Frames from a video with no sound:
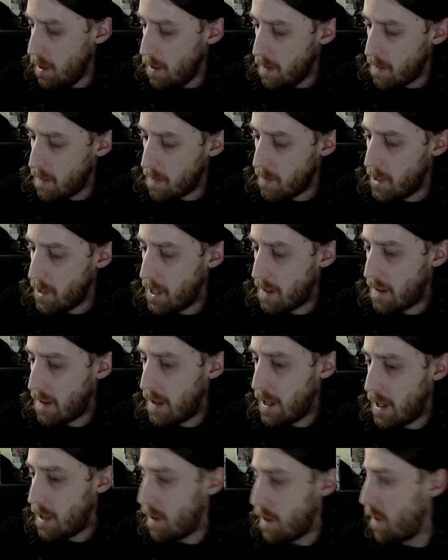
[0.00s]
So that's
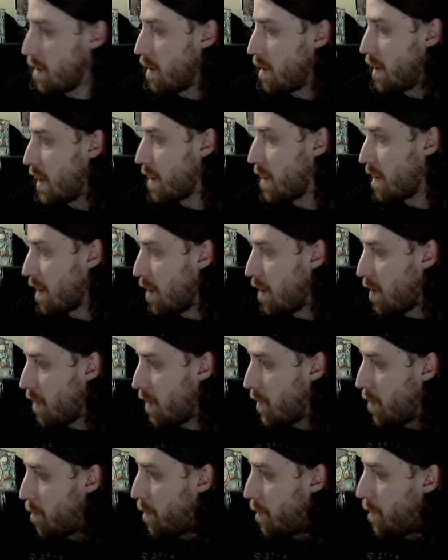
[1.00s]
it. That's all
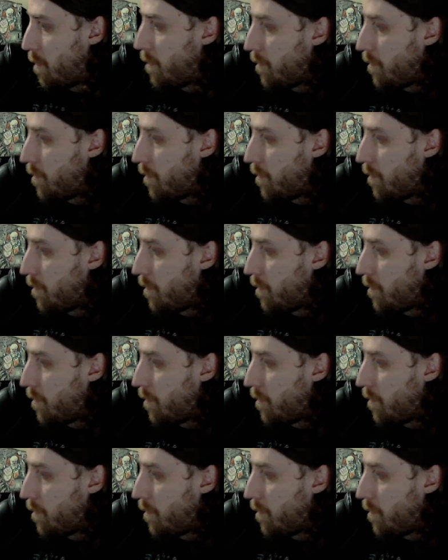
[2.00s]
of them.